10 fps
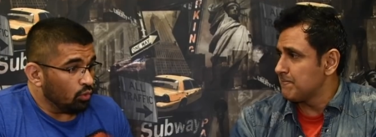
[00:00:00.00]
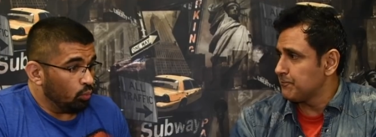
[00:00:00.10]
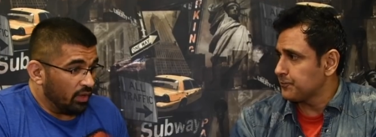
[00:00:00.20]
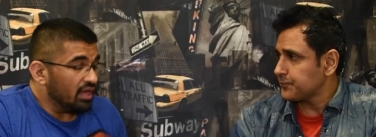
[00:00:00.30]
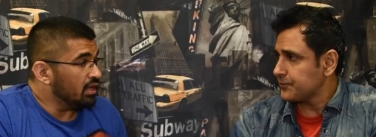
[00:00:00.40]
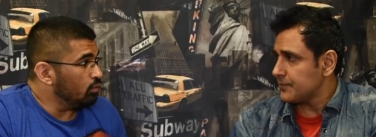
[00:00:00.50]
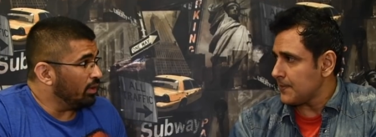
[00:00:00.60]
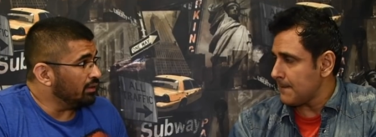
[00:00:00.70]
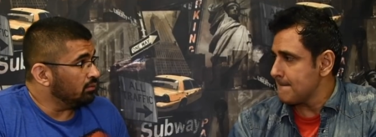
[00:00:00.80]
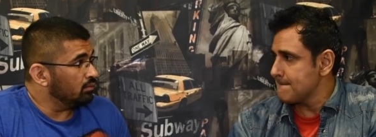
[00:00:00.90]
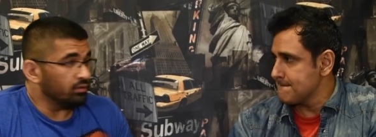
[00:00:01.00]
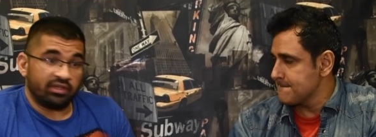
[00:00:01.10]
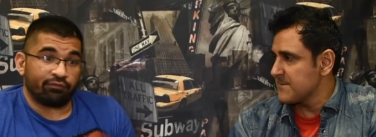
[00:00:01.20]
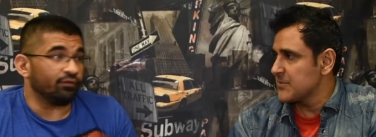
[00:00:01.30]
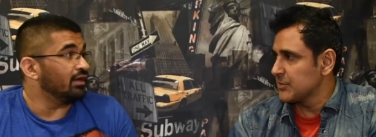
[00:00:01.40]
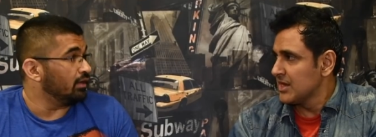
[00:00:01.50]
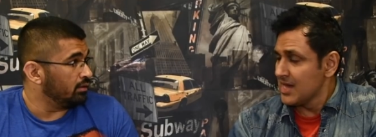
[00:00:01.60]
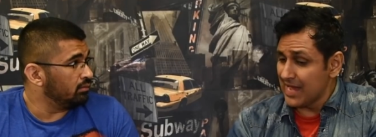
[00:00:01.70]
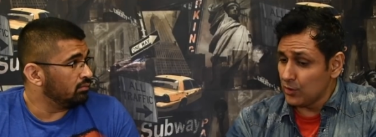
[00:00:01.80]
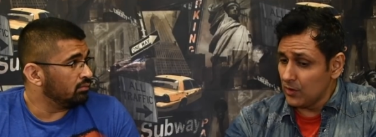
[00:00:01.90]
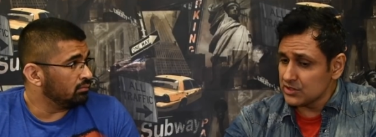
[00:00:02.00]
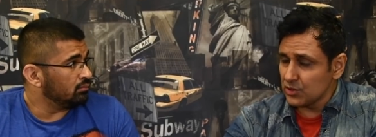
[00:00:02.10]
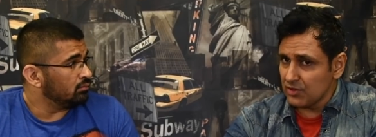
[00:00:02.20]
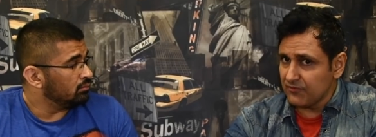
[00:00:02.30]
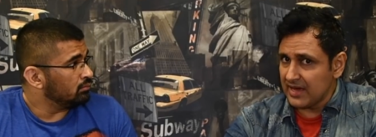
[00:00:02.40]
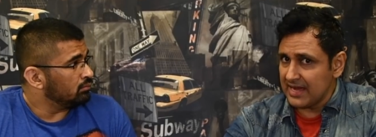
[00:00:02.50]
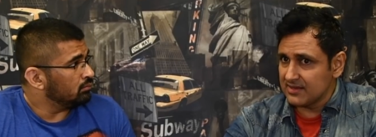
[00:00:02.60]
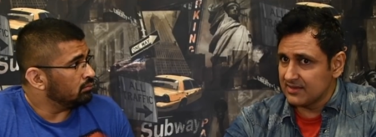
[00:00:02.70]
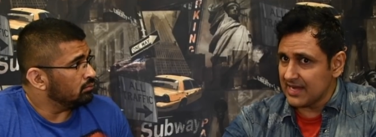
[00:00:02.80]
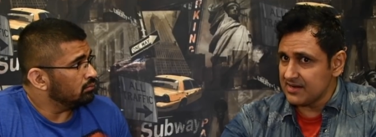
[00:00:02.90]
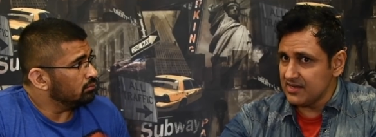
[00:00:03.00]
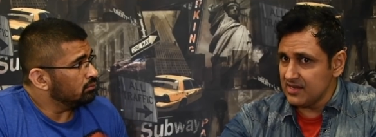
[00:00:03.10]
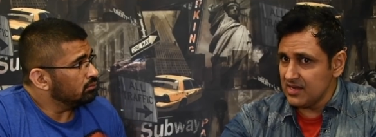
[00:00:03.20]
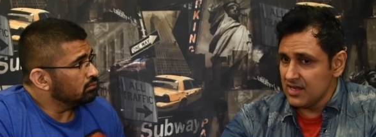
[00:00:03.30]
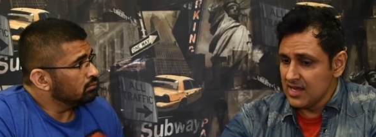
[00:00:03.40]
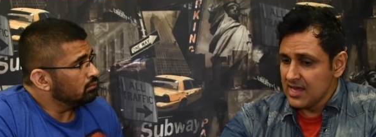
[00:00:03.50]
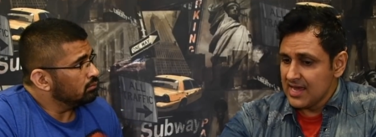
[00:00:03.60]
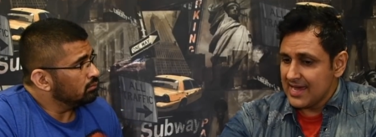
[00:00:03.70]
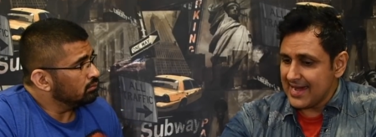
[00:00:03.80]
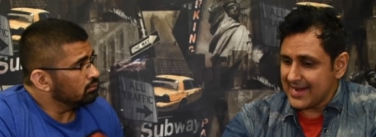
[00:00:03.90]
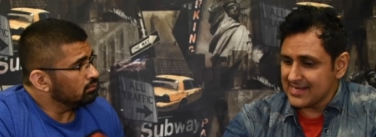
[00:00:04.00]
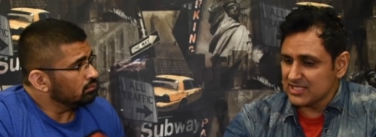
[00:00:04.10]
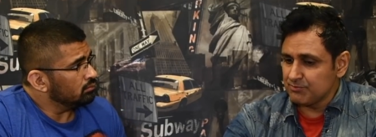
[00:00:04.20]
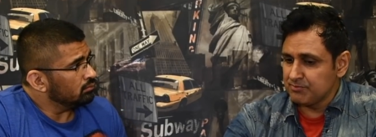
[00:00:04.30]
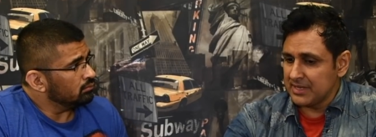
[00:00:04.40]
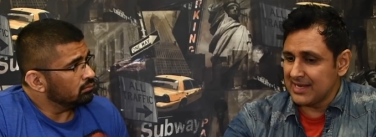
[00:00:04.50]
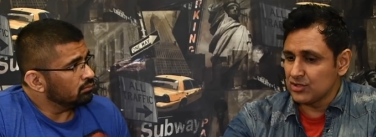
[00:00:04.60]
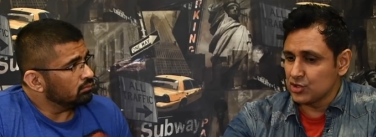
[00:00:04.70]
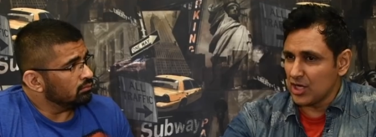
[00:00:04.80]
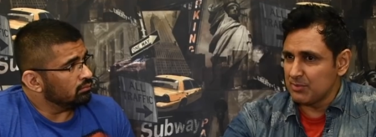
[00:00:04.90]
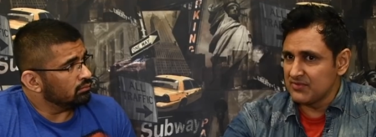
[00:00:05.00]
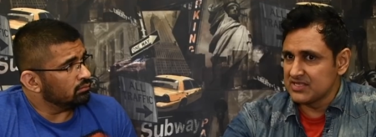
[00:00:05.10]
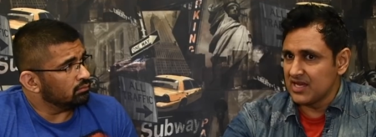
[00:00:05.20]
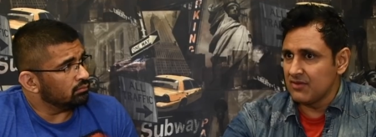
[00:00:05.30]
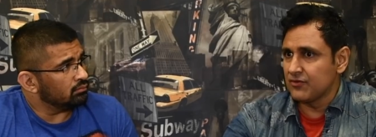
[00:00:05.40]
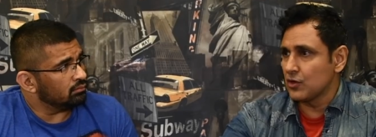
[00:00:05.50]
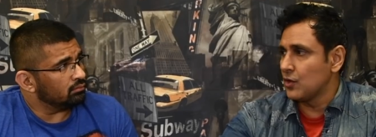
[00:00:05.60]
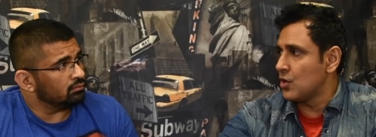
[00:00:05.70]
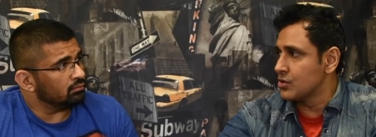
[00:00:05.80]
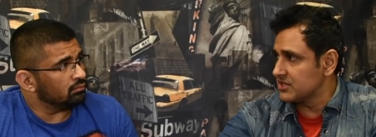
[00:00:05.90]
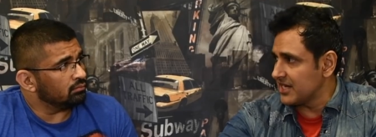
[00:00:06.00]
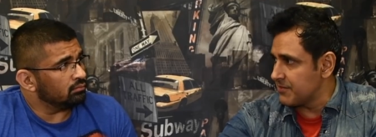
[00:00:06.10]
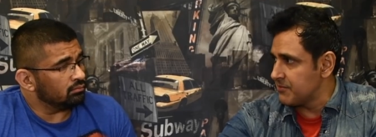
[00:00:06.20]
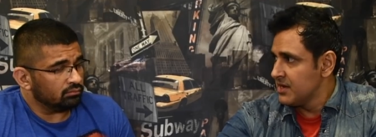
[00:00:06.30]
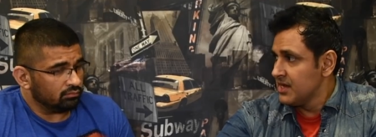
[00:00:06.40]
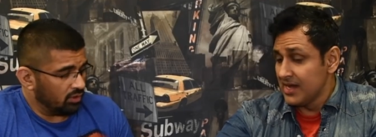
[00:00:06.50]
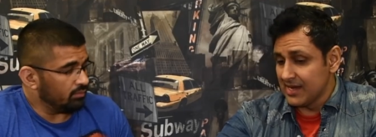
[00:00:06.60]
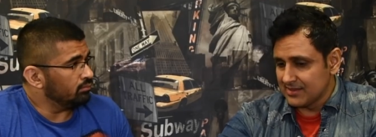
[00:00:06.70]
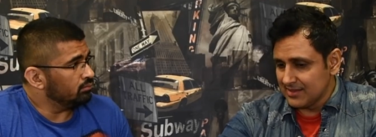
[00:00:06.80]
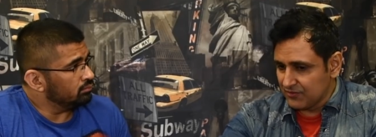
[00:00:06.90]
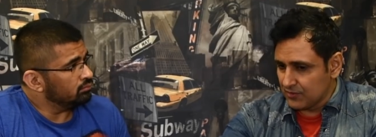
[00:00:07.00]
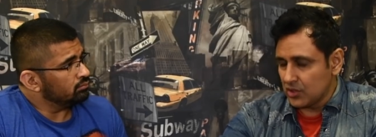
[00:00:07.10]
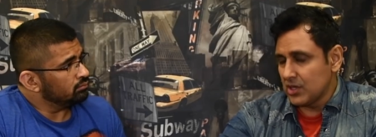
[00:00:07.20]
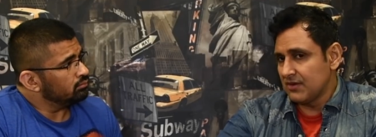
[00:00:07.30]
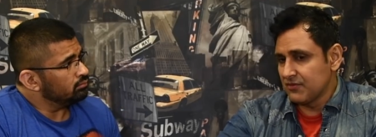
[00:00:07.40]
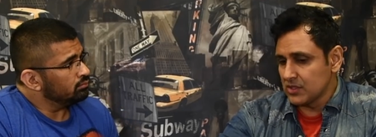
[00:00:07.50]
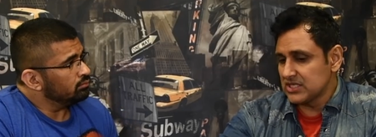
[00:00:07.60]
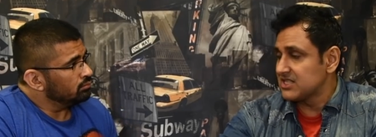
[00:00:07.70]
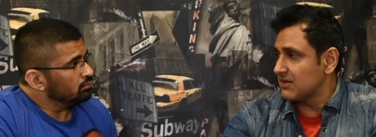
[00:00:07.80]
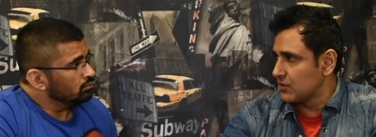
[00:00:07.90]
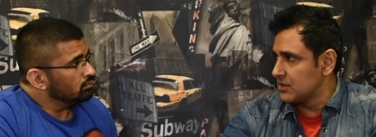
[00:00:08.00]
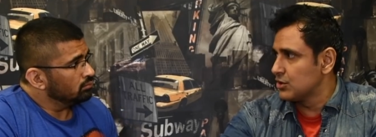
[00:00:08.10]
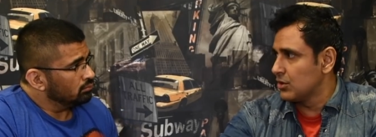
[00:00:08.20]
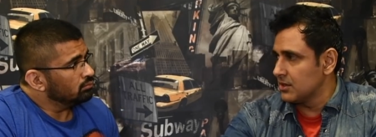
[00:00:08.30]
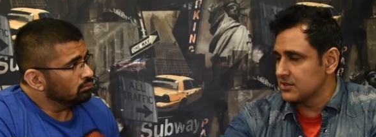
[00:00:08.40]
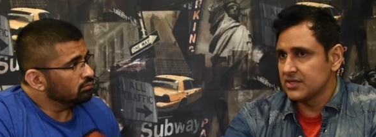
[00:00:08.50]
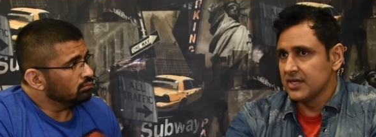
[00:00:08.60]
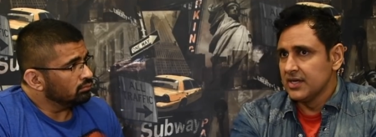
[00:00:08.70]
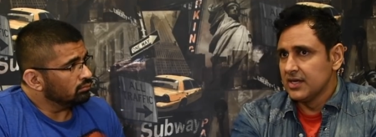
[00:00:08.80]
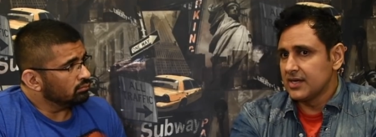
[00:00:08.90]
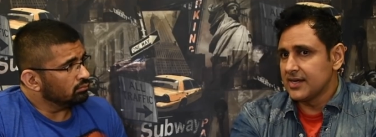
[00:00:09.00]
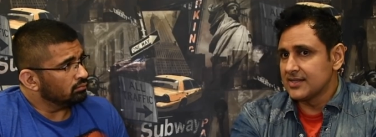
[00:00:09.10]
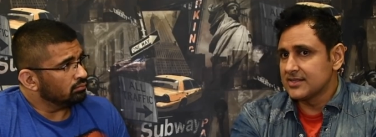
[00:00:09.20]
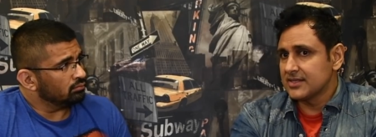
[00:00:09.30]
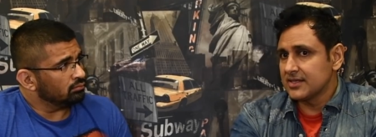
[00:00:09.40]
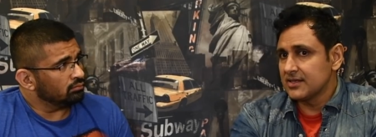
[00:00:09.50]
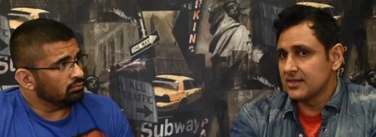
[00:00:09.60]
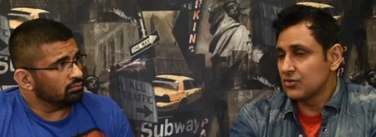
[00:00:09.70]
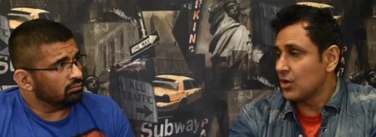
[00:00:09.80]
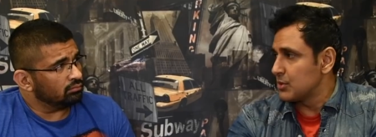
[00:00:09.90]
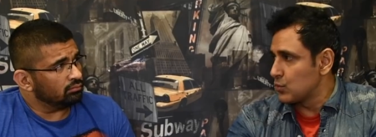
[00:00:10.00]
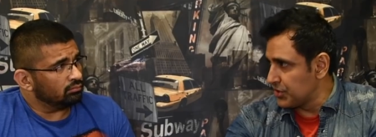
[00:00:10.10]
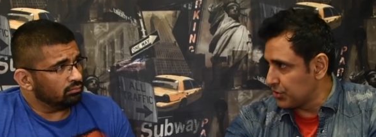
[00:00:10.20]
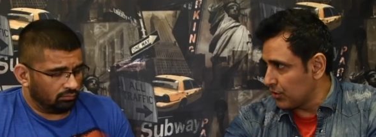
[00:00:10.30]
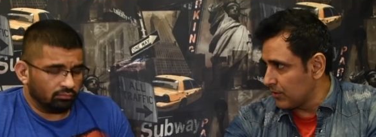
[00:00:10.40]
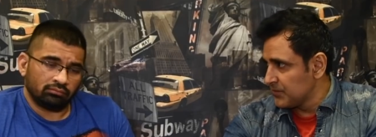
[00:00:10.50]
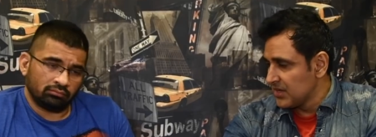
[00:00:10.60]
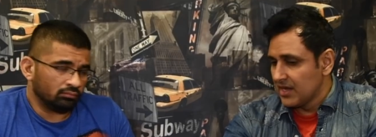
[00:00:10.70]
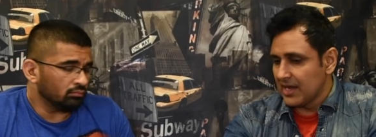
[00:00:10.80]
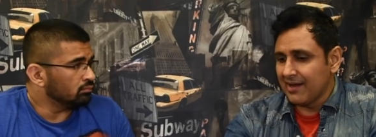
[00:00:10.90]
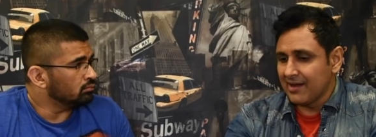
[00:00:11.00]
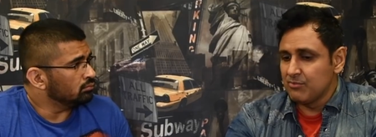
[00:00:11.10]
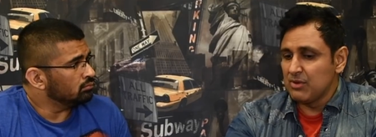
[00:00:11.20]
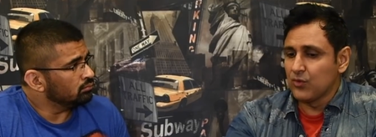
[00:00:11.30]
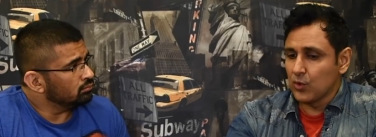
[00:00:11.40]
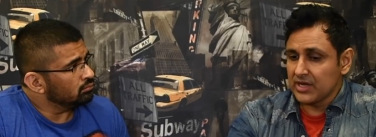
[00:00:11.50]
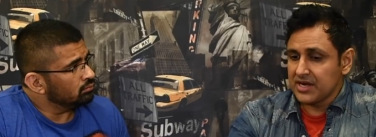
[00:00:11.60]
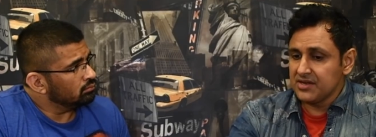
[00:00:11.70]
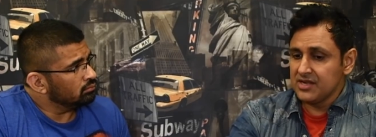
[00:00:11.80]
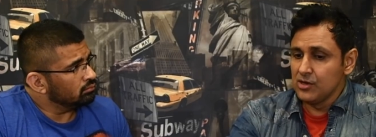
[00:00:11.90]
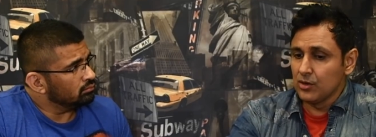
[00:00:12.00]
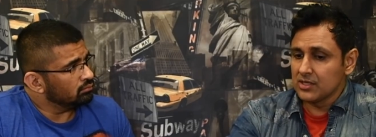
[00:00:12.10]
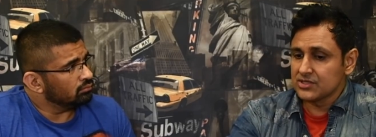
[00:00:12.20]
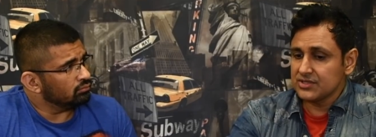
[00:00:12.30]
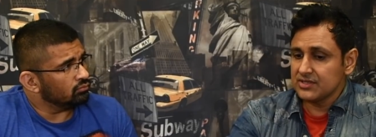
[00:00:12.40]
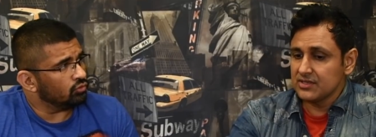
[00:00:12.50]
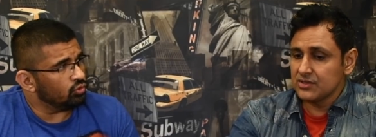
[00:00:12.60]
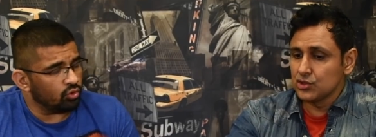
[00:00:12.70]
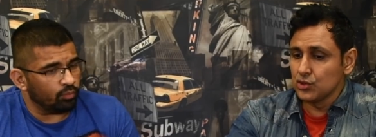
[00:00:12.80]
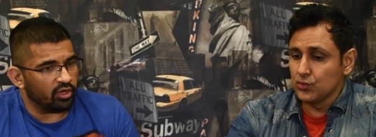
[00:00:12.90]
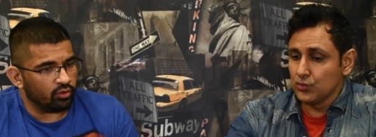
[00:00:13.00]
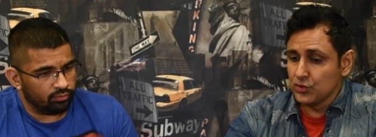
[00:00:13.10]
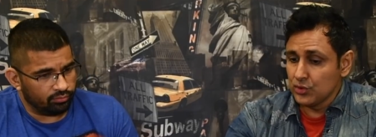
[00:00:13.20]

Speaker 1: the way he won,
Speaker 2: definitely. And also the fact that he has been at the top of his game for a long time, of course, uh, of course except for his loss against uh, uh, Robert Whitaker, and before that he lost to, to Romero.